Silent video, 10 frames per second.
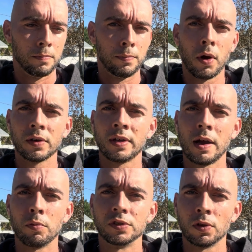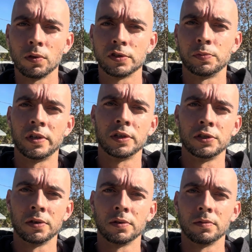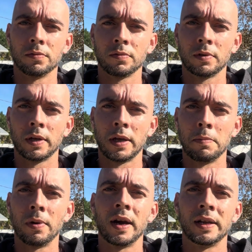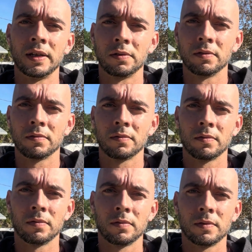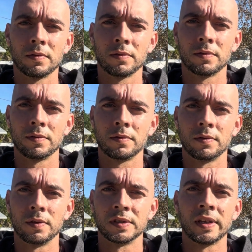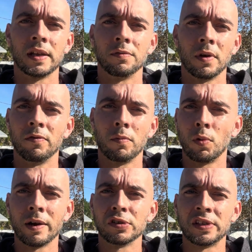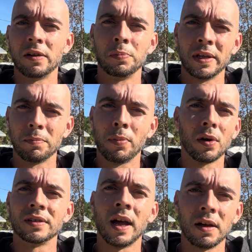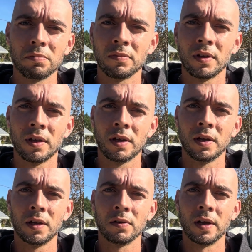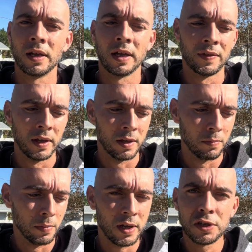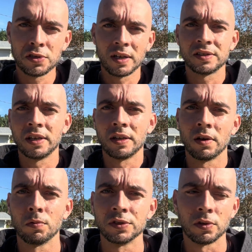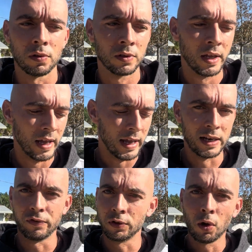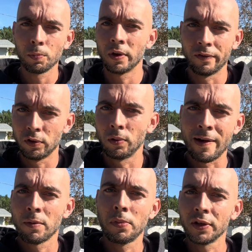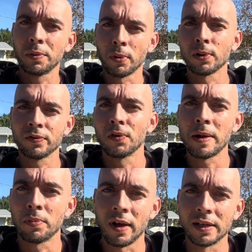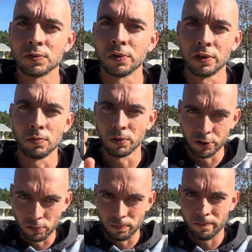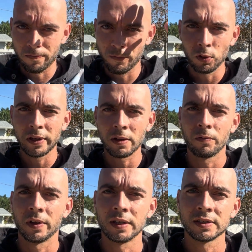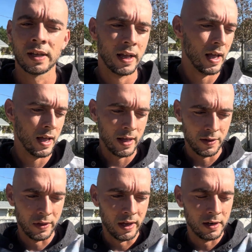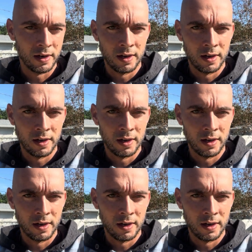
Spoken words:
part-time results, it's because you're embodying the state of whatever state of being part-time, right? And then because you're not seeing a result, and if you haven't bought the pearl of great price, where you're fully convinced that